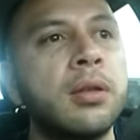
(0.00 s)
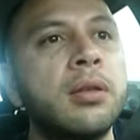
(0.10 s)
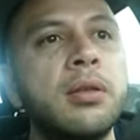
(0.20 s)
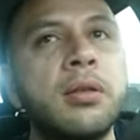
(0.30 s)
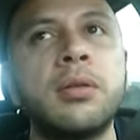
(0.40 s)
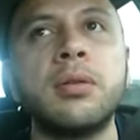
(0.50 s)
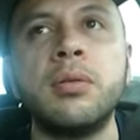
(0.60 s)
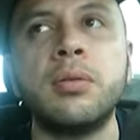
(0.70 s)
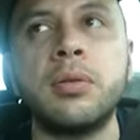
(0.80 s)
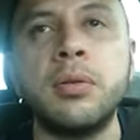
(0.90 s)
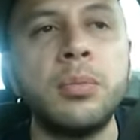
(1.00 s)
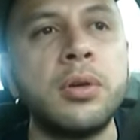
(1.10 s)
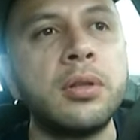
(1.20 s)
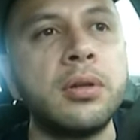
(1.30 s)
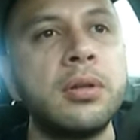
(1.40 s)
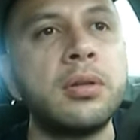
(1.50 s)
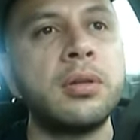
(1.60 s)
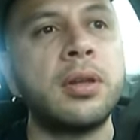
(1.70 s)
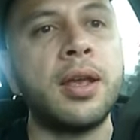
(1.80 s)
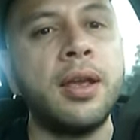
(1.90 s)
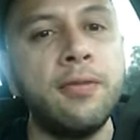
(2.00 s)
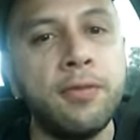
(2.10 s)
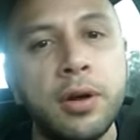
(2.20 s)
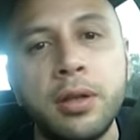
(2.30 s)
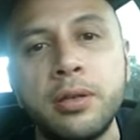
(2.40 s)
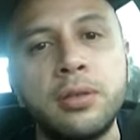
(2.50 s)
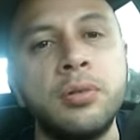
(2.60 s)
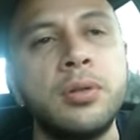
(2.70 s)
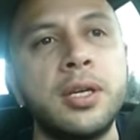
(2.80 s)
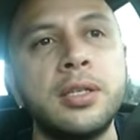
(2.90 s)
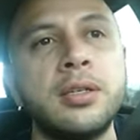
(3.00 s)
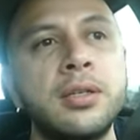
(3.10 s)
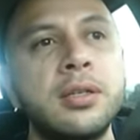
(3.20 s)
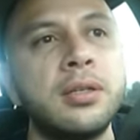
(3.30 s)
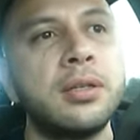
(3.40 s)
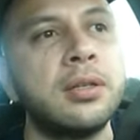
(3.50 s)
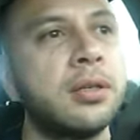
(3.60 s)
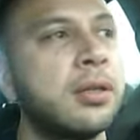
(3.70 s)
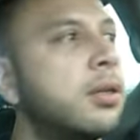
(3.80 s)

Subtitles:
some mothers and fathers do that shit just to